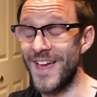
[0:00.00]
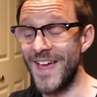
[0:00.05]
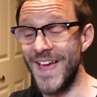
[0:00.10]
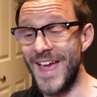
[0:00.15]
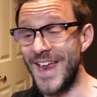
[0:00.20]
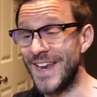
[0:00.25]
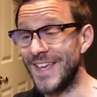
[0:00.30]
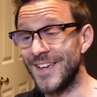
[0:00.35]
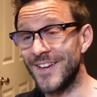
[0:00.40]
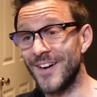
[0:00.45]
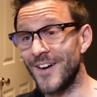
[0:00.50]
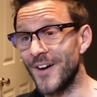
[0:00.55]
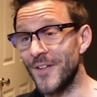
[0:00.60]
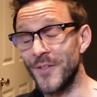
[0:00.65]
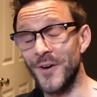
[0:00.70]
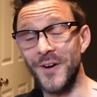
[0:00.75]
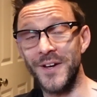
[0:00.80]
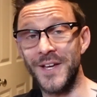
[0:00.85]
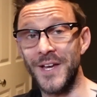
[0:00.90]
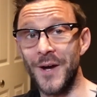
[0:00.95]
any car
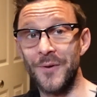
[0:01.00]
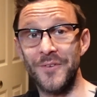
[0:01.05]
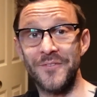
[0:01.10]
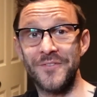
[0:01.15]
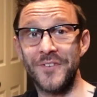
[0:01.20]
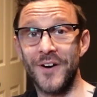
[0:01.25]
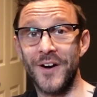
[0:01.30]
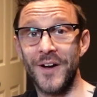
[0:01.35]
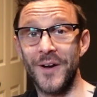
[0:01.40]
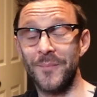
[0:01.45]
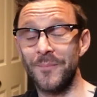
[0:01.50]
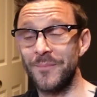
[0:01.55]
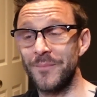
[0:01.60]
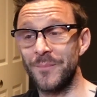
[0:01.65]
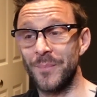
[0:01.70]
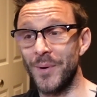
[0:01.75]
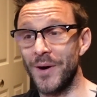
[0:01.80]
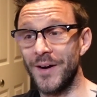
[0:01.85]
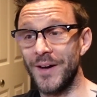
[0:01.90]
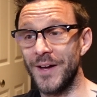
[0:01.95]
that I go and
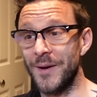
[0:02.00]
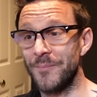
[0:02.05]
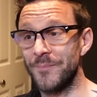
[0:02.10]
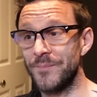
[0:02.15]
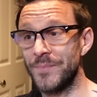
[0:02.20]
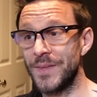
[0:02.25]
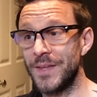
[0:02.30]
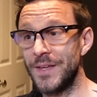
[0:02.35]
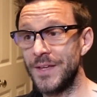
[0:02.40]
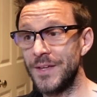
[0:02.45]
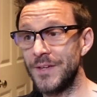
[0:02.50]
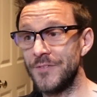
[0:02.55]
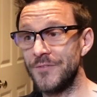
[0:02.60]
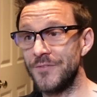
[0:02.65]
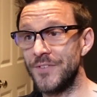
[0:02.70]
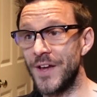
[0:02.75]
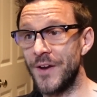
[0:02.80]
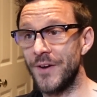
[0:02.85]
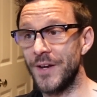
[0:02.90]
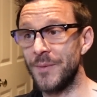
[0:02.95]
buy. I'm
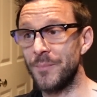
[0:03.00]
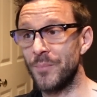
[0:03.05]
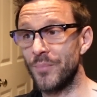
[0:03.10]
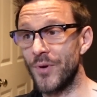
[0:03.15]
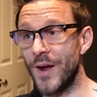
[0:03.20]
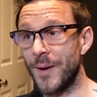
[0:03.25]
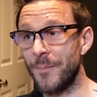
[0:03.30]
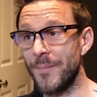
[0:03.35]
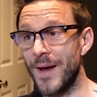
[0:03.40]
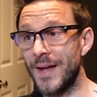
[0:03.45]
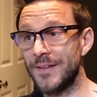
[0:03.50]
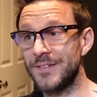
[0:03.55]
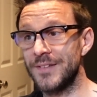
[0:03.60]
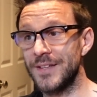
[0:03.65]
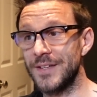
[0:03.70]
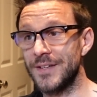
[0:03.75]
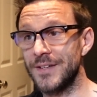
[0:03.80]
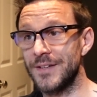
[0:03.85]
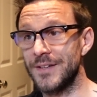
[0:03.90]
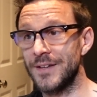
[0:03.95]
very
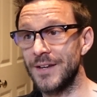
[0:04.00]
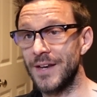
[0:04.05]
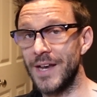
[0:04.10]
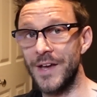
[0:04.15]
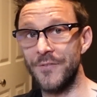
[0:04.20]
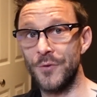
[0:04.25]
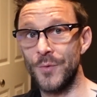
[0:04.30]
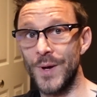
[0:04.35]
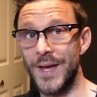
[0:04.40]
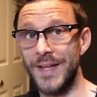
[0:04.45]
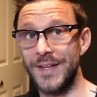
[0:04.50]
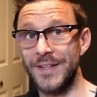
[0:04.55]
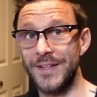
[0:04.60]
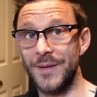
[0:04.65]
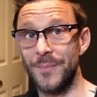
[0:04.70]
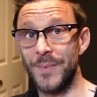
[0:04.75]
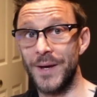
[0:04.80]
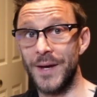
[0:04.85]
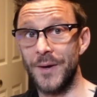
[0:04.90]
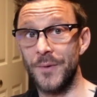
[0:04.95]
pragmatic and level-headed
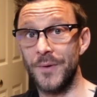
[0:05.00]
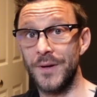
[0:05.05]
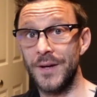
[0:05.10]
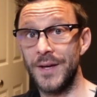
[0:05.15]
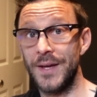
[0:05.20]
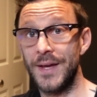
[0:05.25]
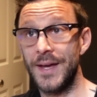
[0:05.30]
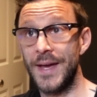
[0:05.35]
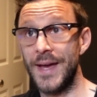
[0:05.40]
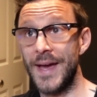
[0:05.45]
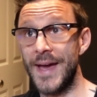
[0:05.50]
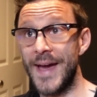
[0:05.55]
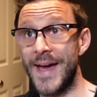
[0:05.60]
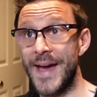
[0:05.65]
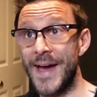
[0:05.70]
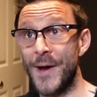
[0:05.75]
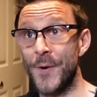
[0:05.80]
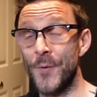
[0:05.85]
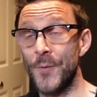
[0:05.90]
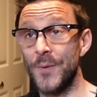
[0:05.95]
about
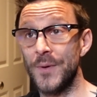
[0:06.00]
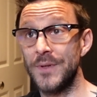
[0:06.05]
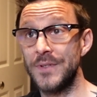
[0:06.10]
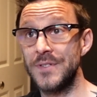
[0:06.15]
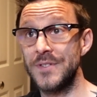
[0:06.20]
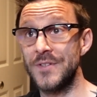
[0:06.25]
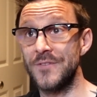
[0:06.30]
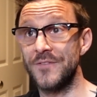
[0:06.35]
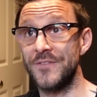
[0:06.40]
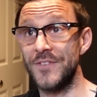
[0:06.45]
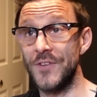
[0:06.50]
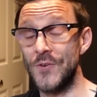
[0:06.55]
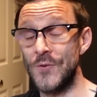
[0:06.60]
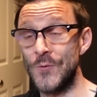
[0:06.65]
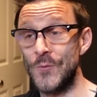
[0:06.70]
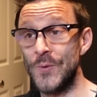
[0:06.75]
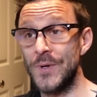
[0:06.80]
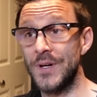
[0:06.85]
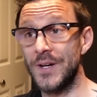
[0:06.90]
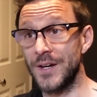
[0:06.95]
how to
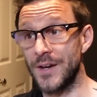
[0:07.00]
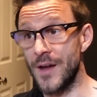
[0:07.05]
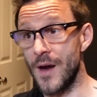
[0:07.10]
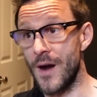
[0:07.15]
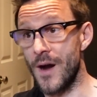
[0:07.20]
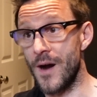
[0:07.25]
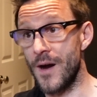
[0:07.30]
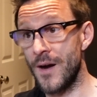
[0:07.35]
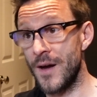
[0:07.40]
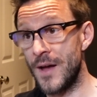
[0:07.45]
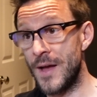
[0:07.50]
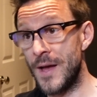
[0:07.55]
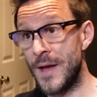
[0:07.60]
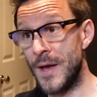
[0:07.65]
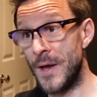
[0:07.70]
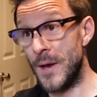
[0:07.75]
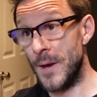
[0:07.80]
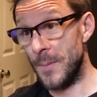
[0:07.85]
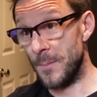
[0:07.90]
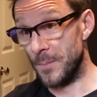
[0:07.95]
view a car.
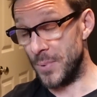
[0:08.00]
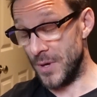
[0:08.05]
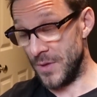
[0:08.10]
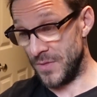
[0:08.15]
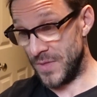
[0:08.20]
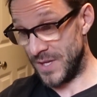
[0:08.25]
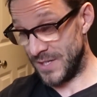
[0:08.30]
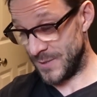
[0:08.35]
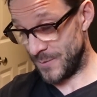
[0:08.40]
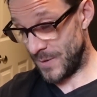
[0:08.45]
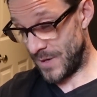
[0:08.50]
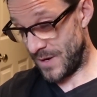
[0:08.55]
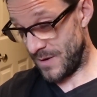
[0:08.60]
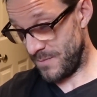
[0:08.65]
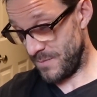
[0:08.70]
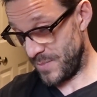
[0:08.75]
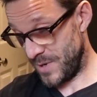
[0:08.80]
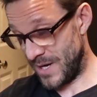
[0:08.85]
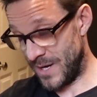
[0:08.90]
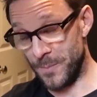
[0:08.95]
But this
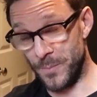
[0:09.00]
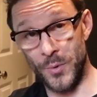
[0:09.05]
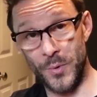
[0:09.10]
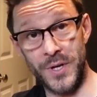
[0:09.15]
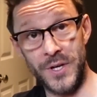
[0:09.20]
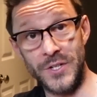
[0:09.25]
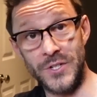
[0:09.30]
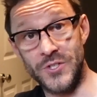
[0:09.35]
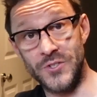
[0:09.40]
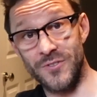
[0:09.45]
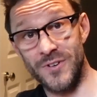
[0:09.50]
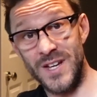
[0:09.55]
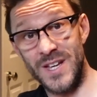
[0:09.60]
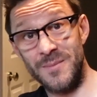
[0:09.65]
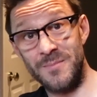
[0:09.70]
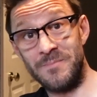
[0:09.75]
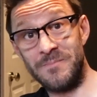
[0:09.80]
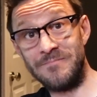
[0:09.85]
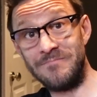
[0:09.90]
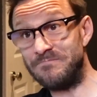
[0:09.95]
one, being a boyhood
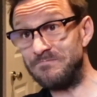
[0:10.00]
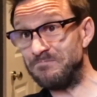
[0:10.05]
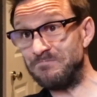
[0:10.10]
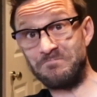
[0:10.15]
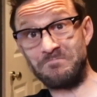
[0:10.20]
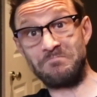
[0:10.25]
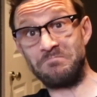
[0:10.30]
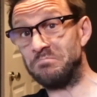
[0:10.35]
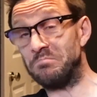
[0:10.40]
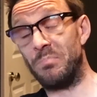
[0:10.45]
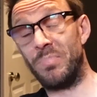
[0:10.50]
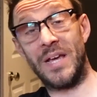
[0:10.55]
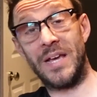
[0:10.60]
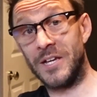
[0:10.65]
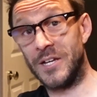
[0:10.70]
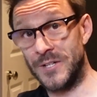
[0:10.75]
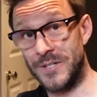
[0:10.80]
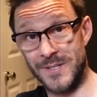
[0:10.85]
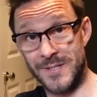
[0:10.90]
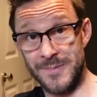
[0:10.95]
dream,
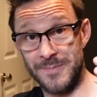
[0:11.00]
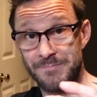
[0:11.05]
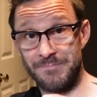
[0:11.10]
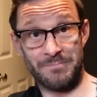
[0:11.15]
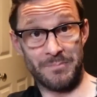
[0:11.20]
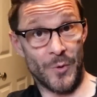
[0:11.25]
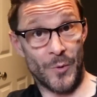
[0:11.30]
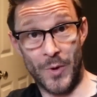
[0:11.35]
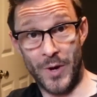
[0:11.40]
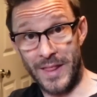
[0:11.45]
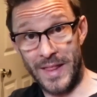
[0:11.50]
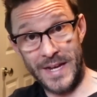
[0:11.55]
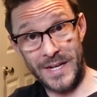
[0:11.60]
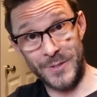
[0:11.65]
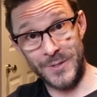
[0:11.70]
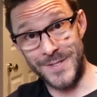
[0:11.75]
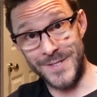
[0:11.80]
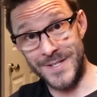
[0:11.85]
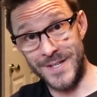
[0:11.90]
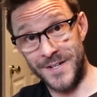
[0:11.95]
blinkers, all of that
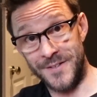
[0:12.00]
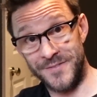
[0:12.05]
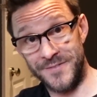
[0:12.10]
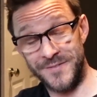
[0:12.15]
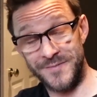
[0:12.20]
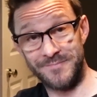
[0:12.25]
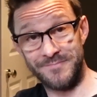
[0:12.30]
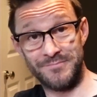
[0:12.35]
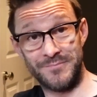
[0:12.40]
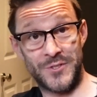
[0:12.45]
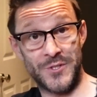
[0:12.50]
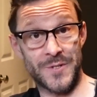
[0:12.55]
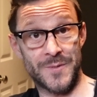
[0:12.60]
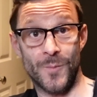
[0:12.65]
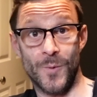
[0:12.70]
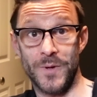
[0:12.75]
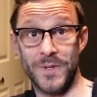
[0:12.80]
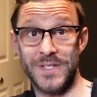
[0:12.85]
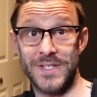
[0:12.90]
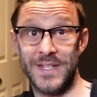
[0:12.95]
good stuff. Just
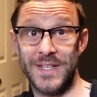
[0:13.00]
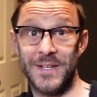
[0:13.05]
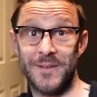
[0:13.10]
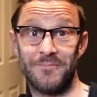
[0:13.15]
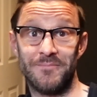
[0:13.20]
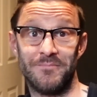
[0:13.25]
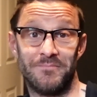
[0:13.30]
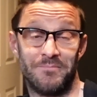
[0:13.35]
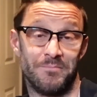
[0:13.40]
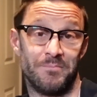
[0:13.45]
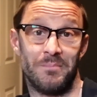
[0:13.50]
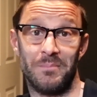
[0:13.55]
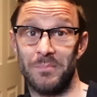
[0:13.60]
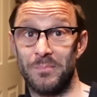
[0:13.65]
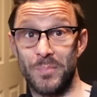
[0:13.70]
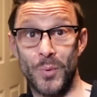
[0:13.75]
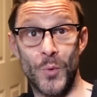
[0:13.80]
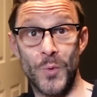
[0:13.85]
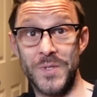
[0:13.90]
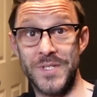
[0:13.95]
wanted it,
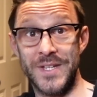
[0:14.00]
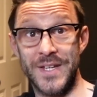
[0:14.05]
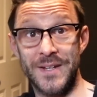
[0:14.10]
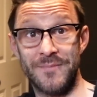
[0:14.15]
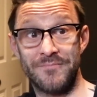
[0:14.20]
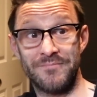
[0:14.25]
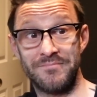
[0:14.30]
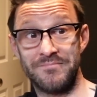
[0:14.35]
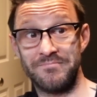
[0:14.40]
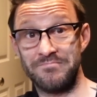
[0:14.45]
bought it,